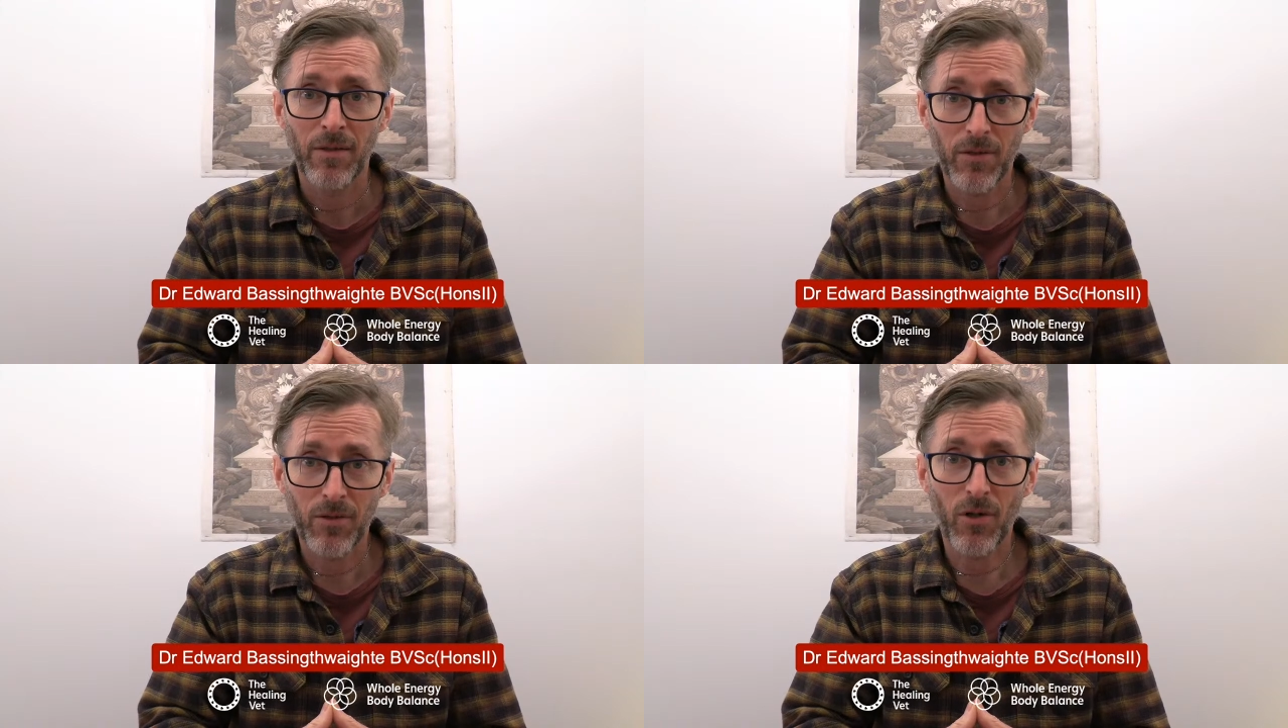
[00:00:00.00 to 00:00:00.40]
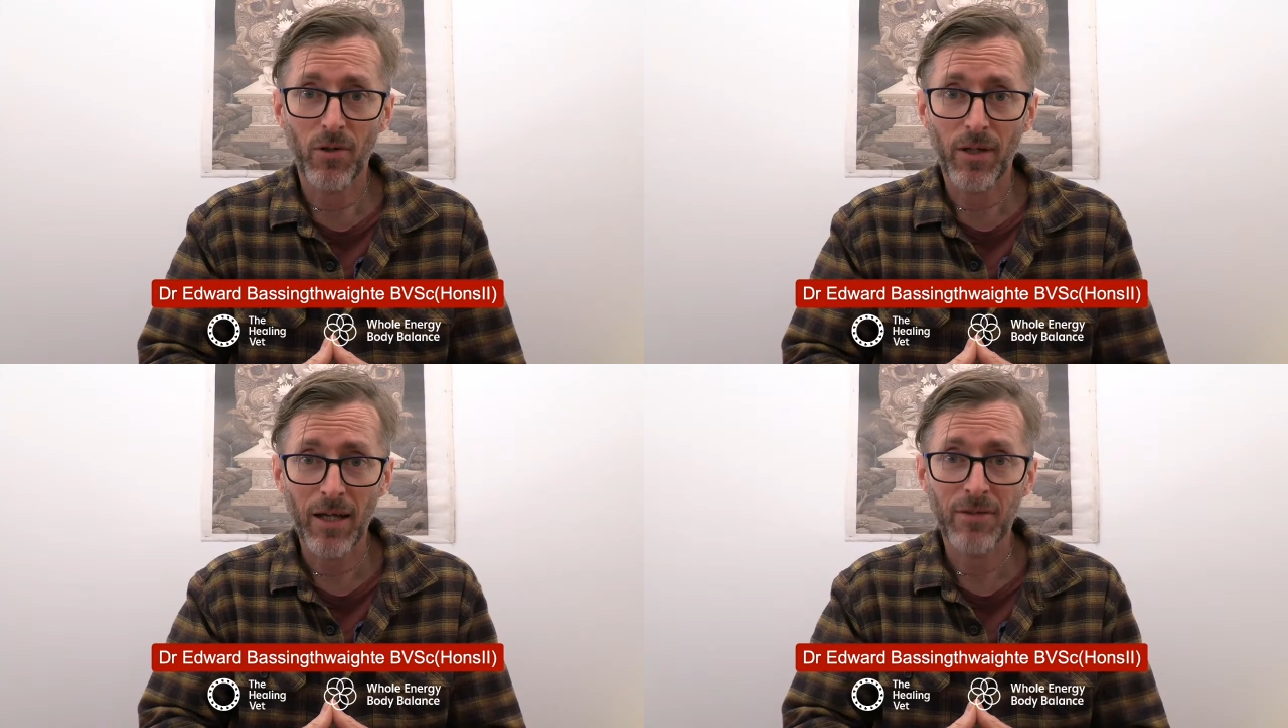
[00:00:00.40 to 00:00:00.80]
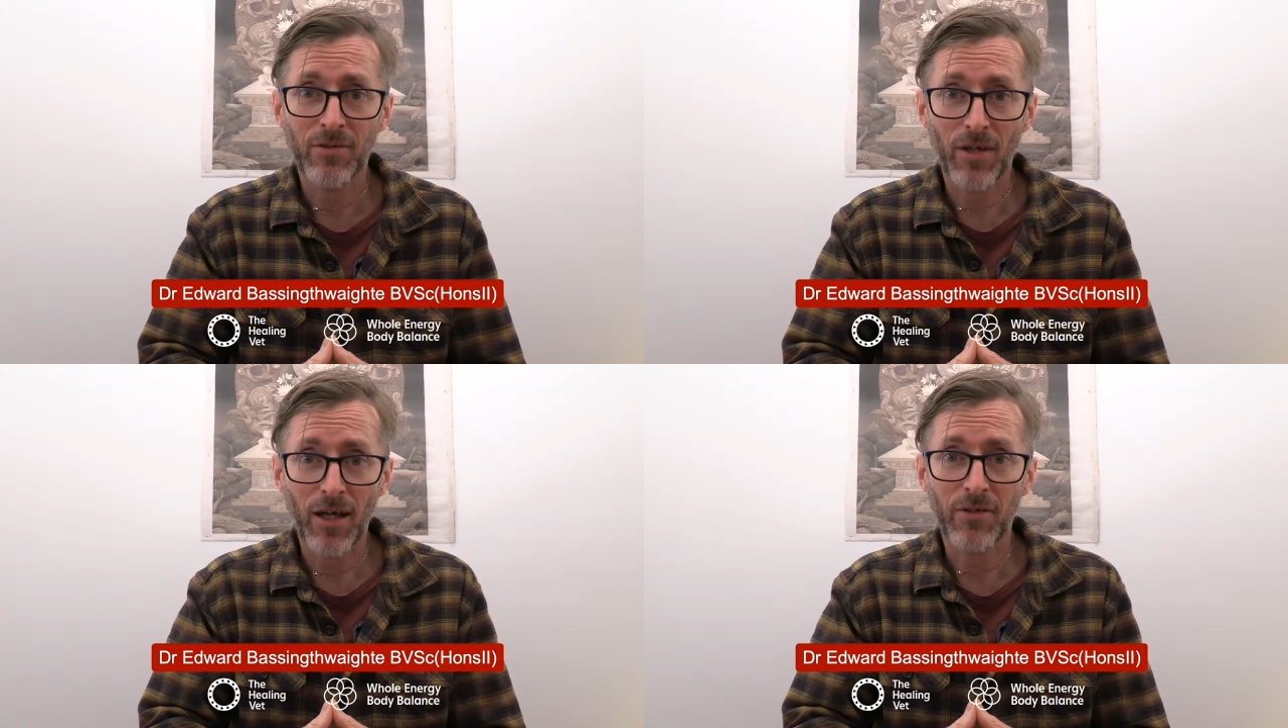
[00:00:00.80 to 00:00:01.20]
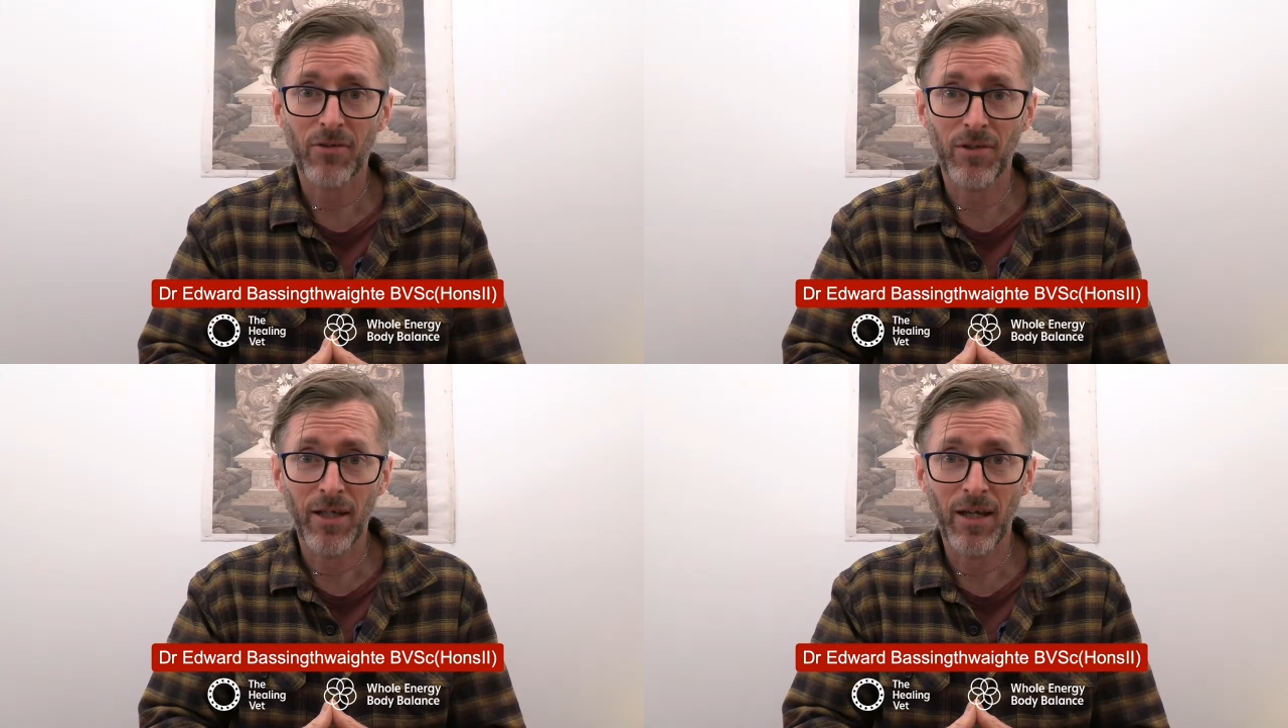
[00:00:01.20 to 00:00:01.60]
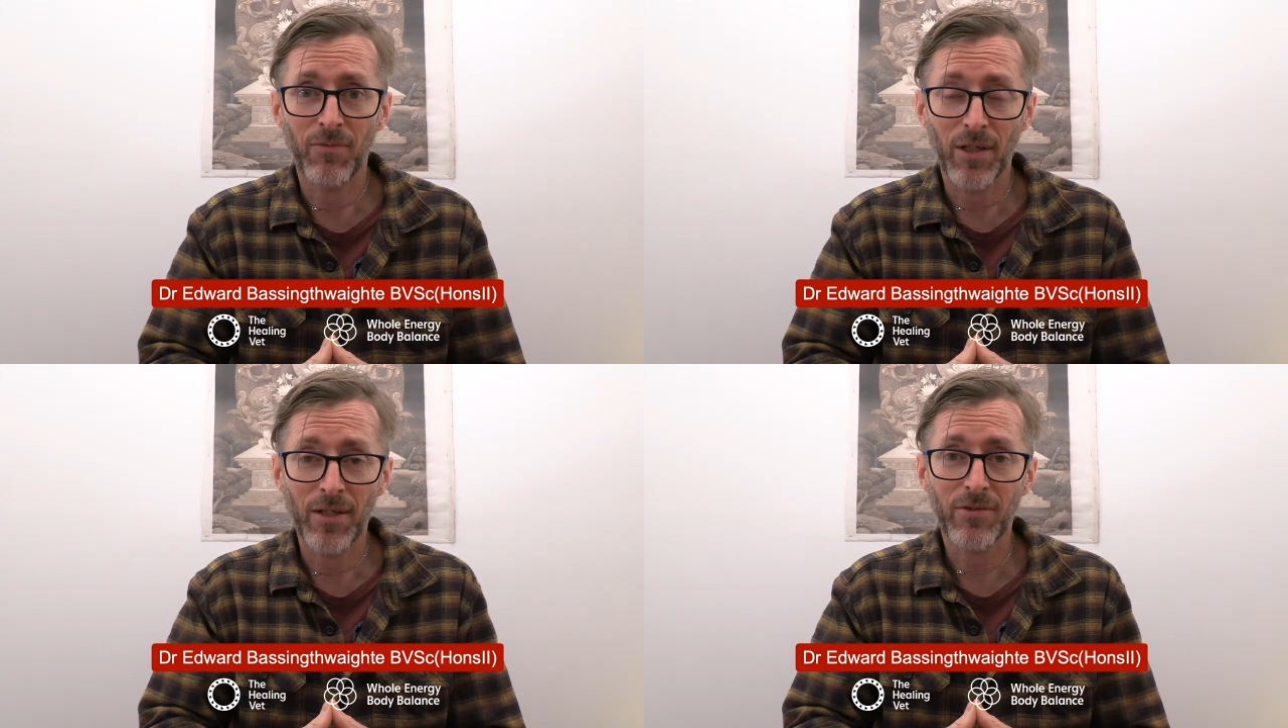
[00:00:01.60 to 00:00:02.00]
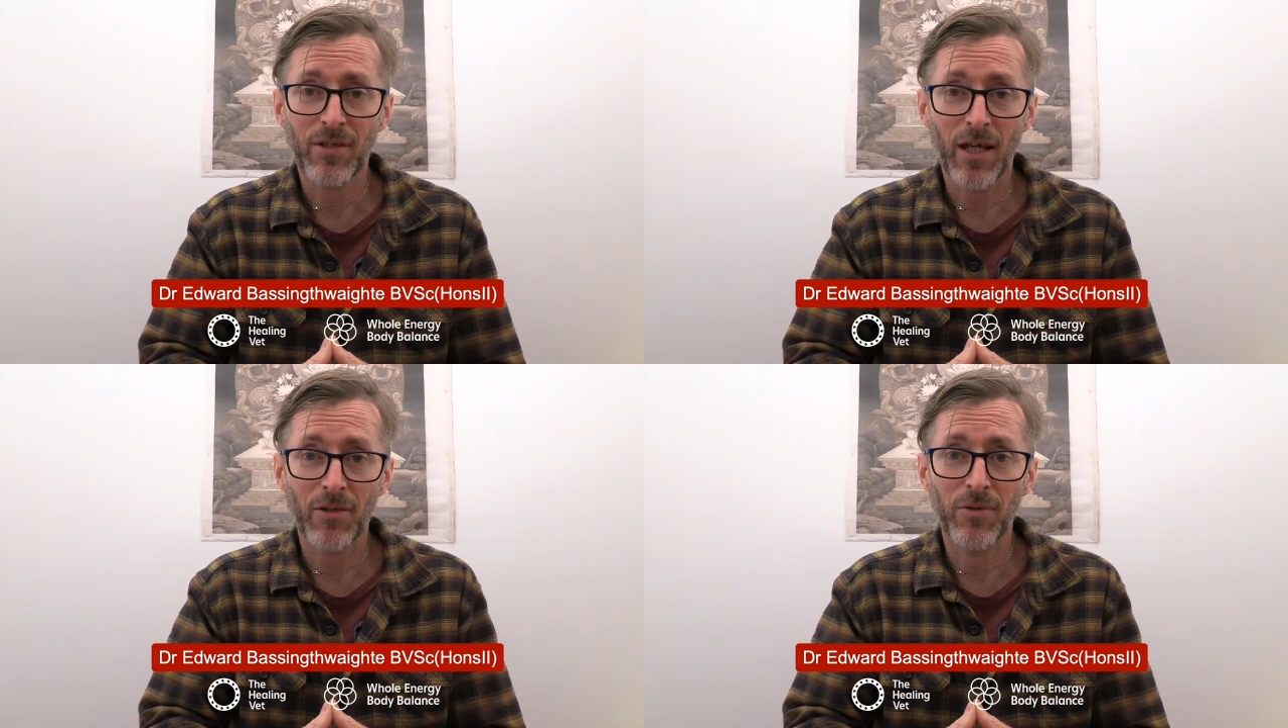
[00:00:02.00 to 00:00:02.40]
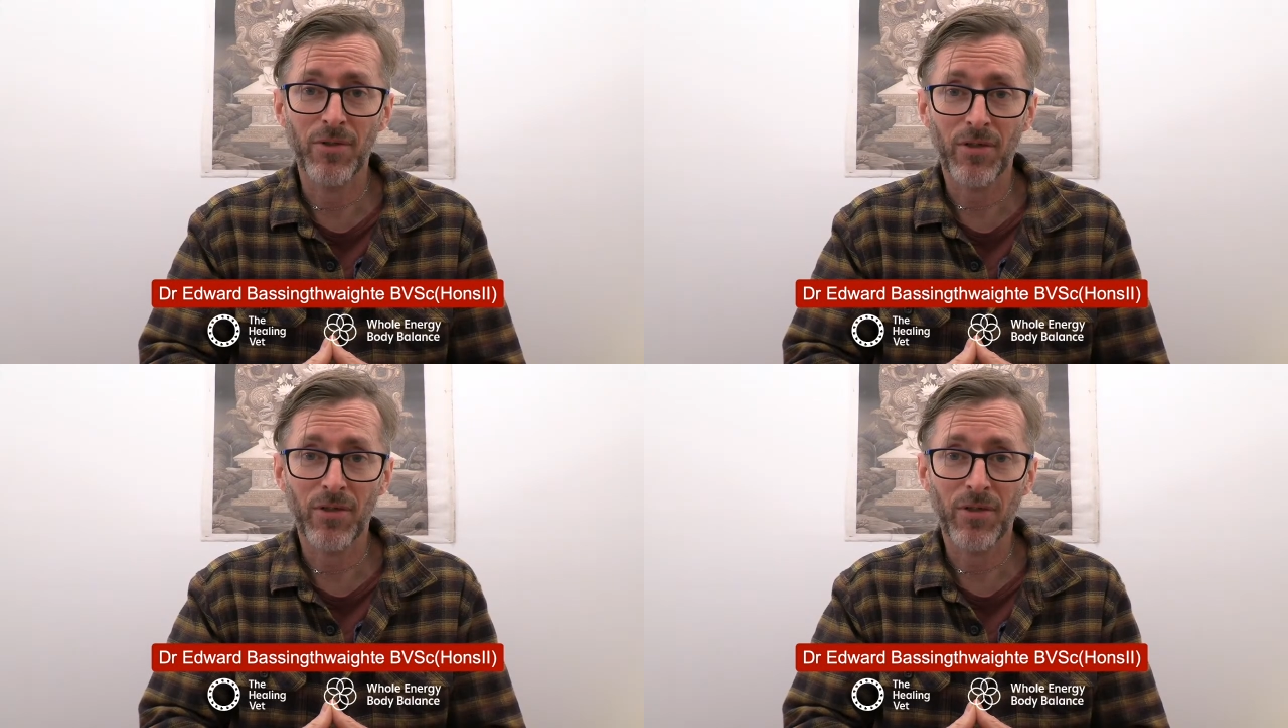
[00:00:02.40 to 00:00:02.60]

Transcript: Your dog has to actually have less calories